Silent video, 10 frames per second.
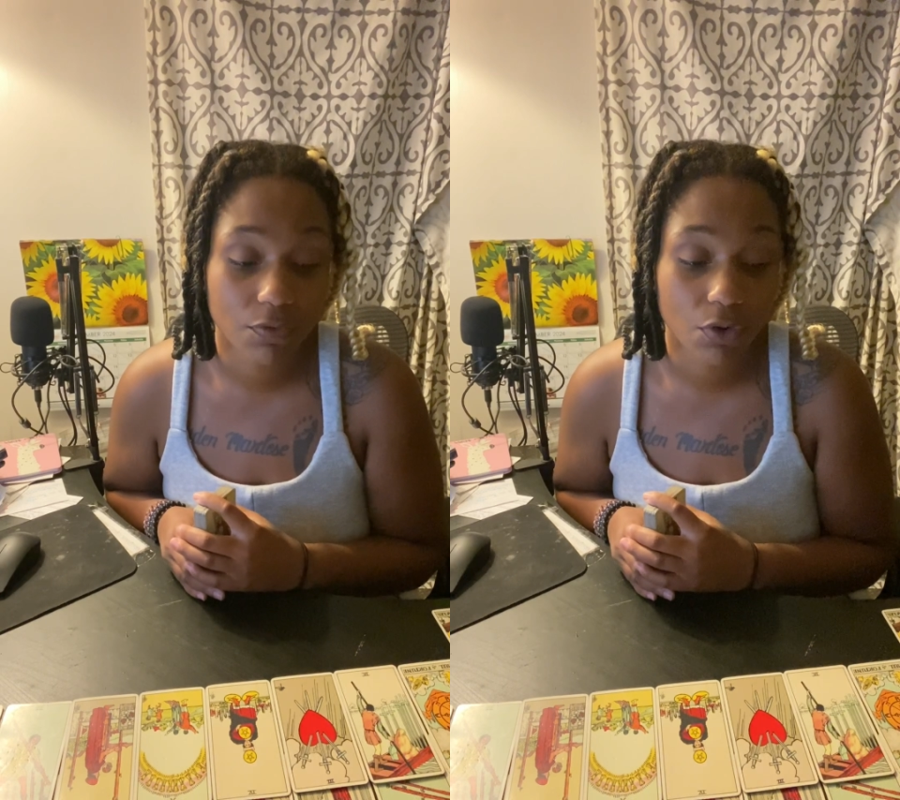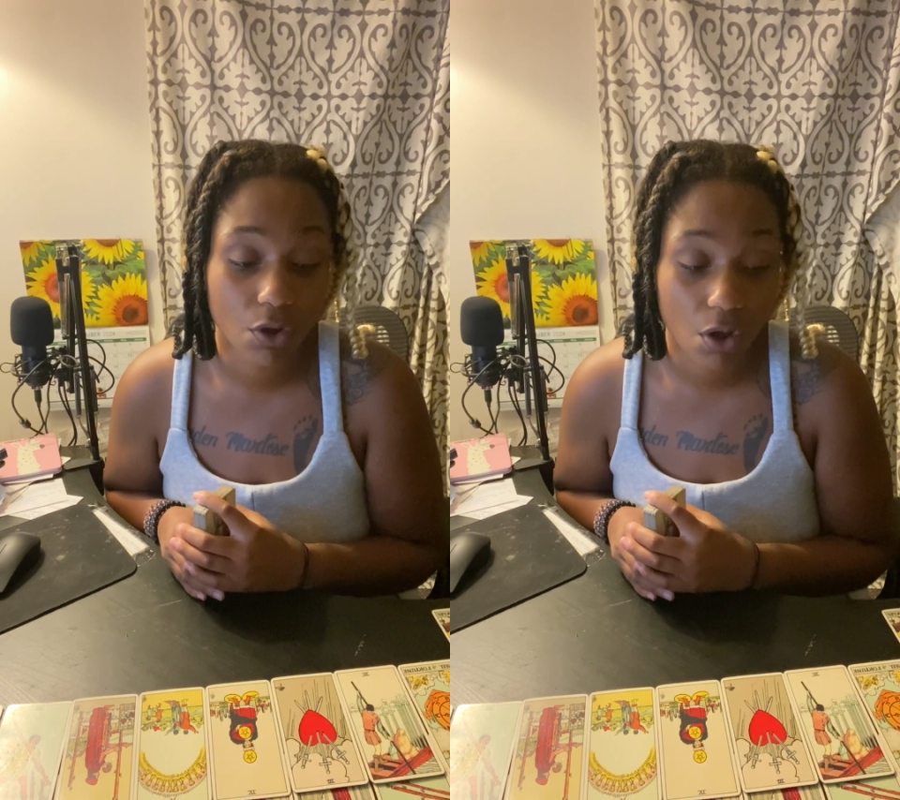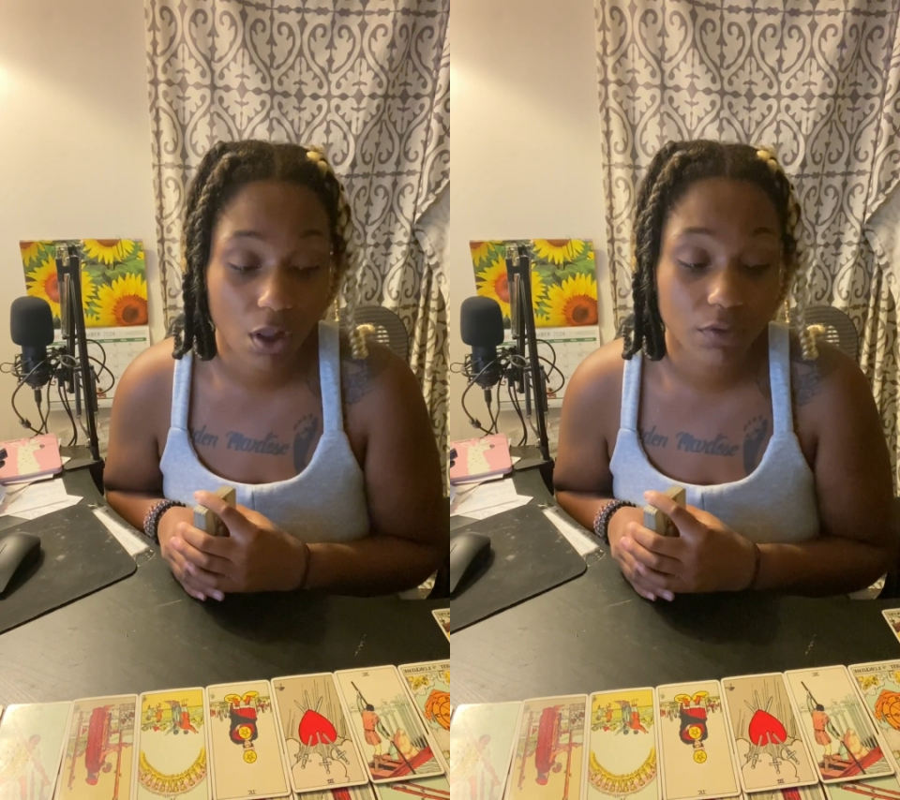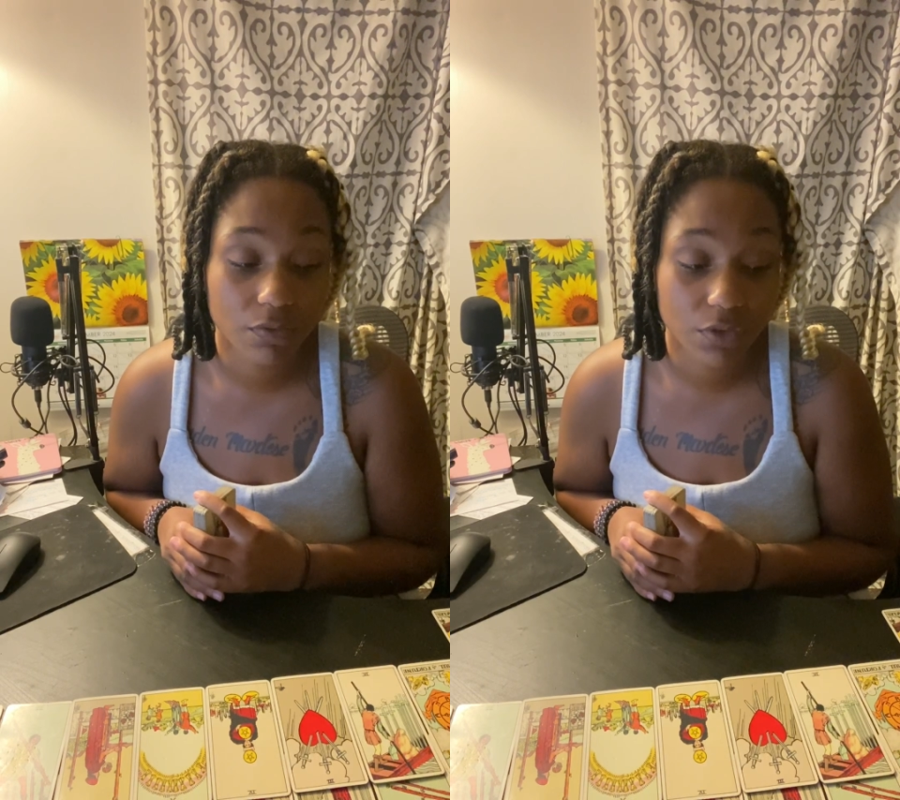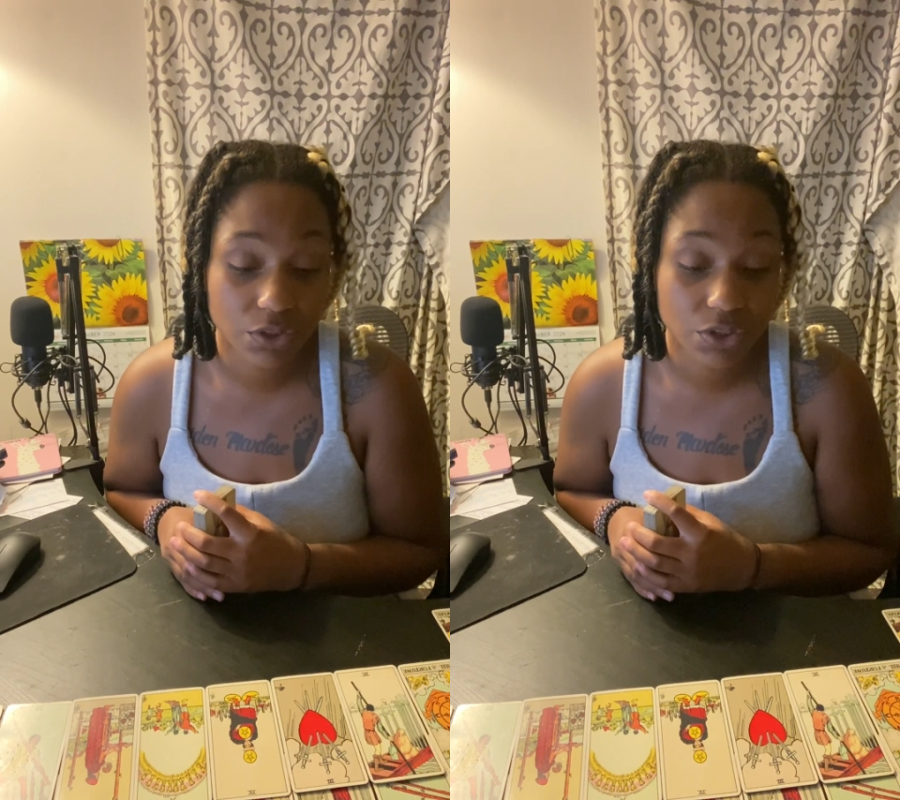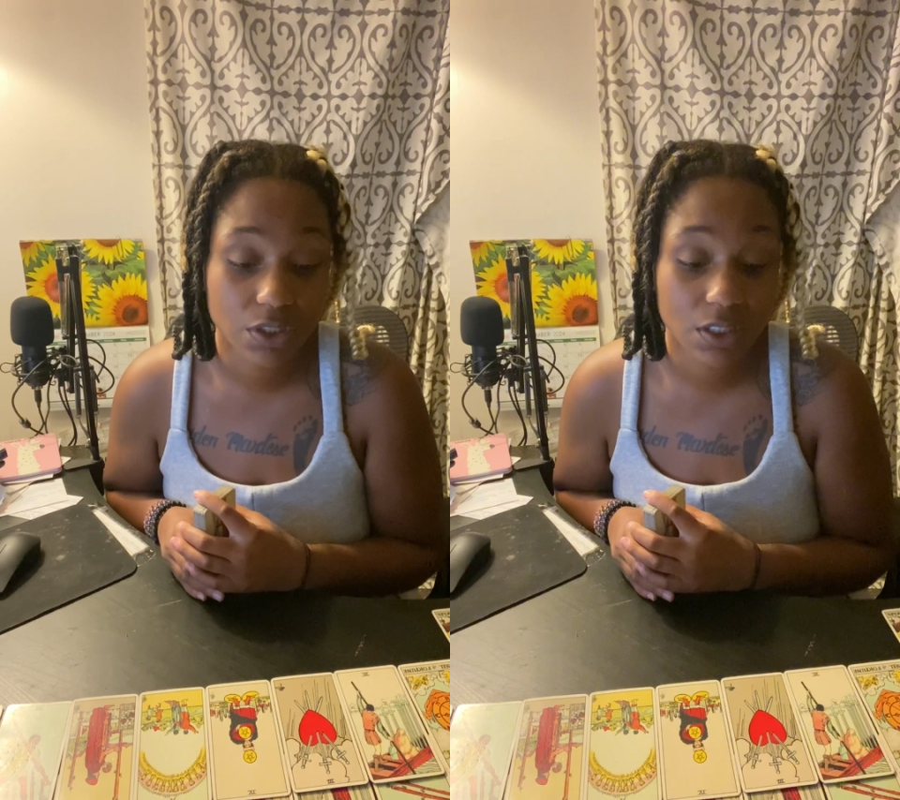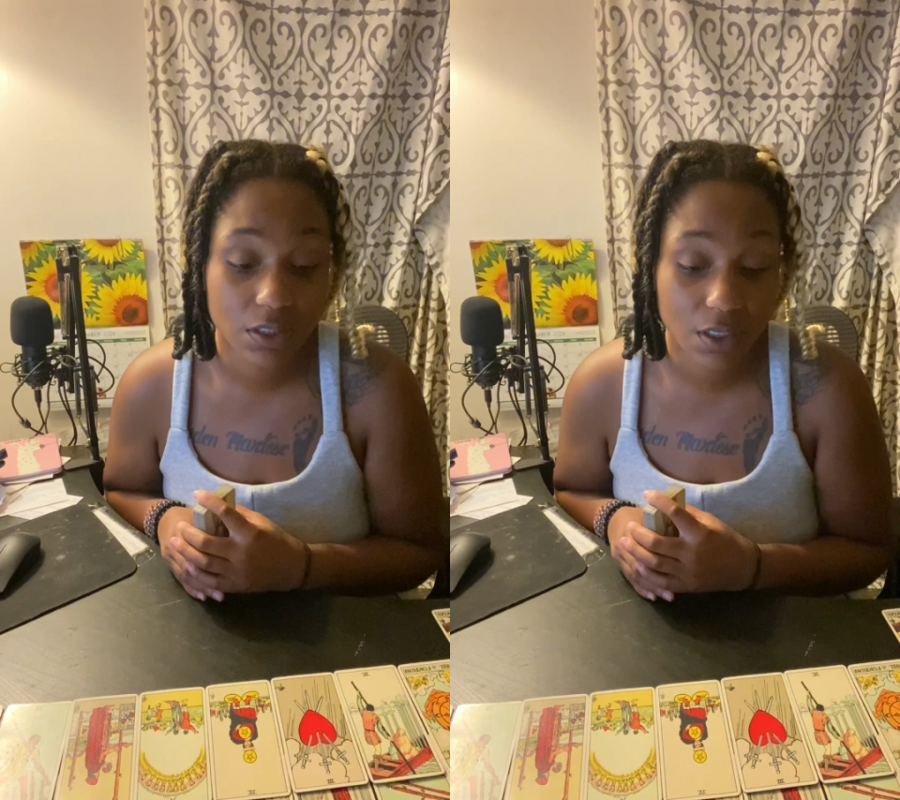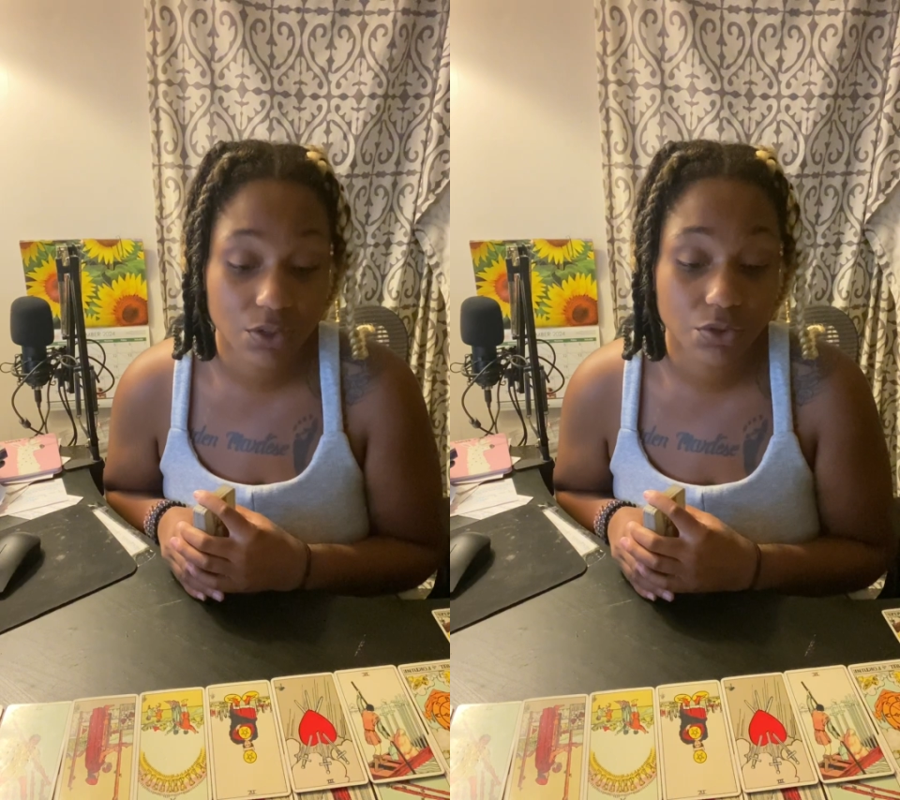for all of this shit
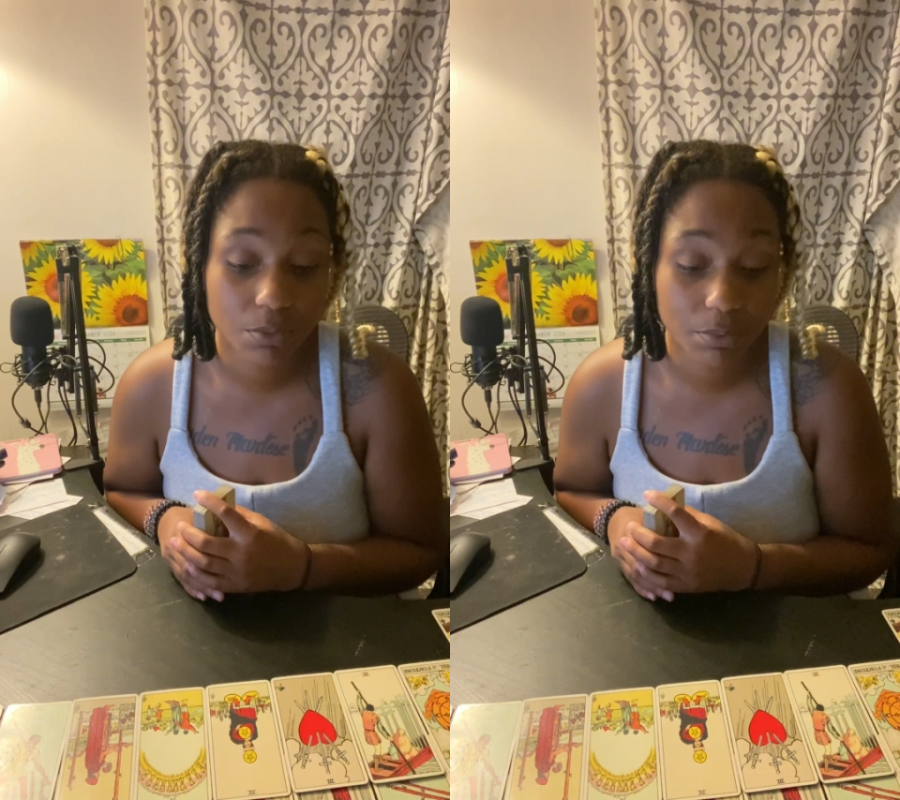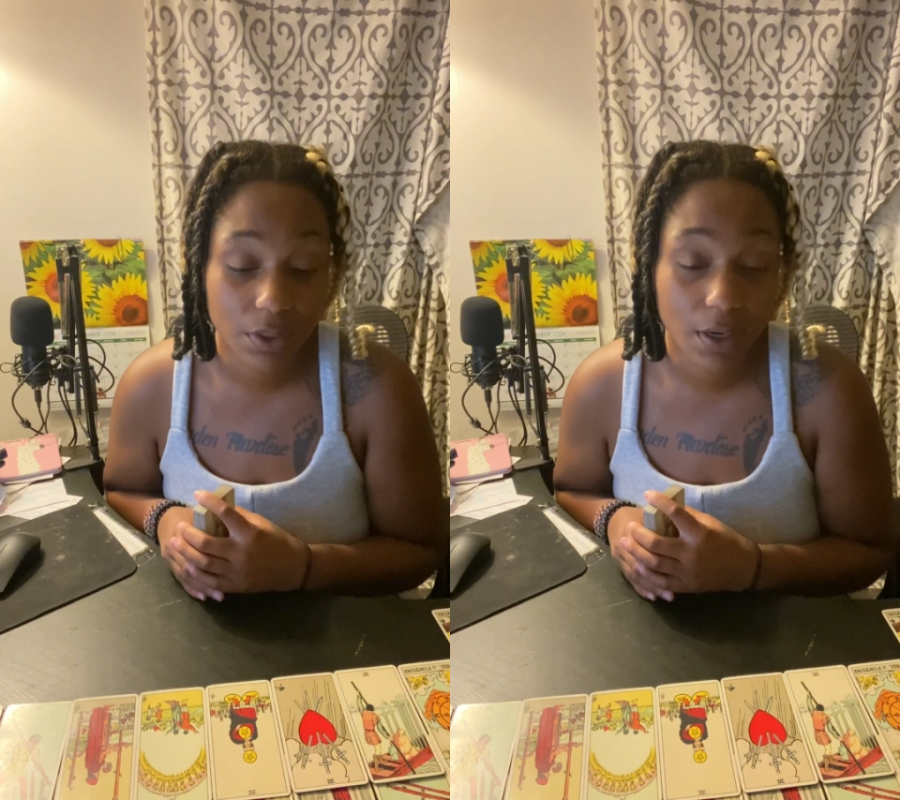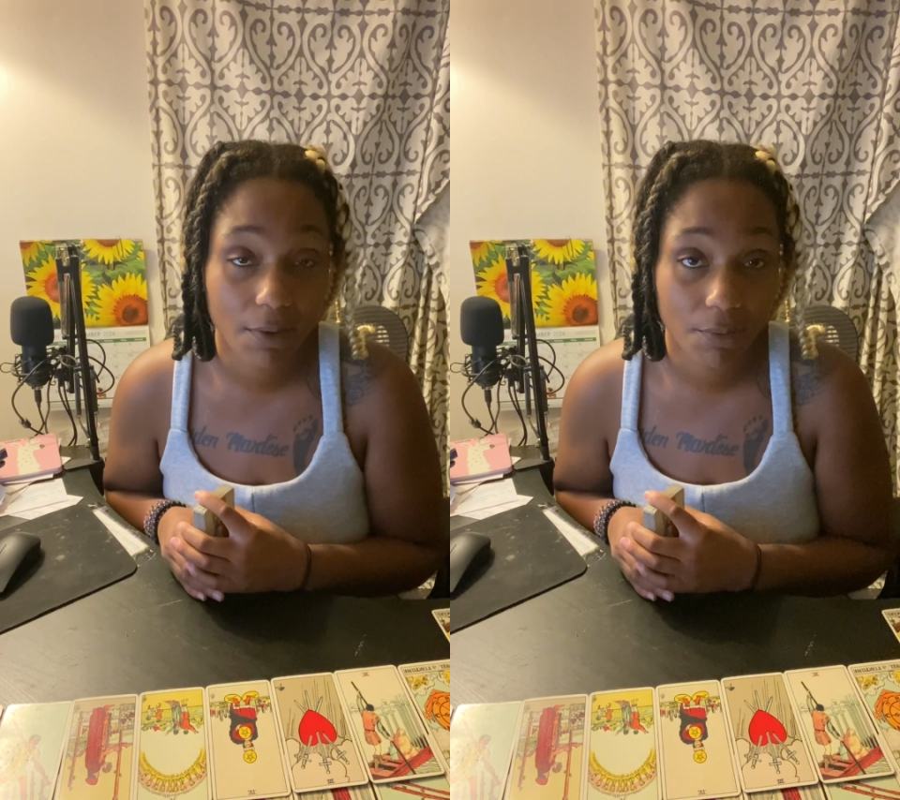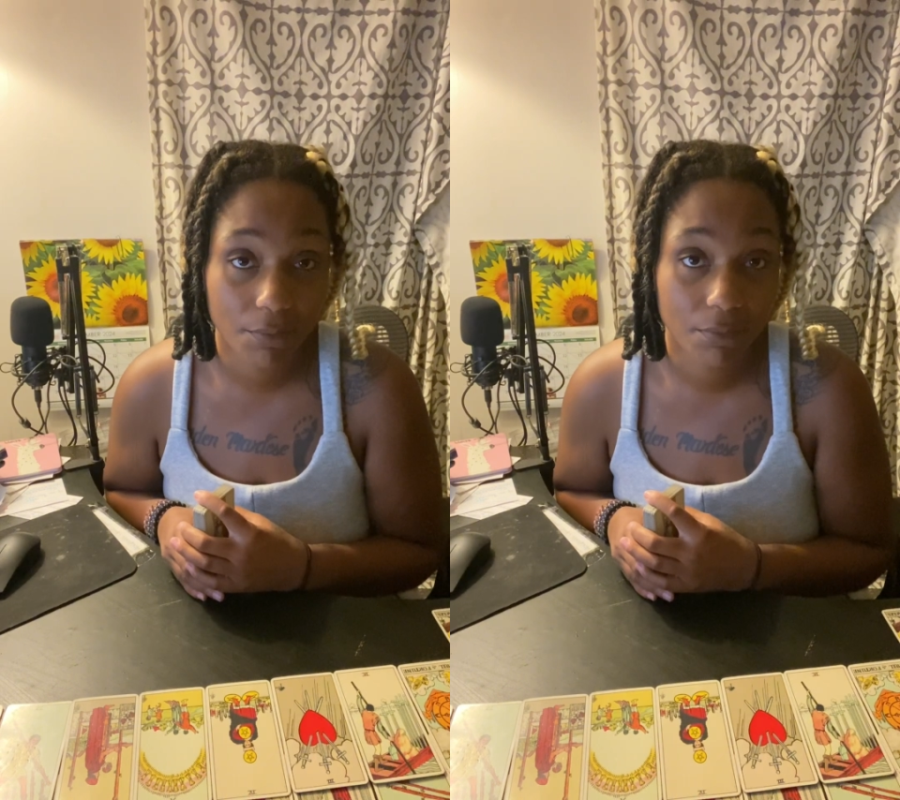that you put out.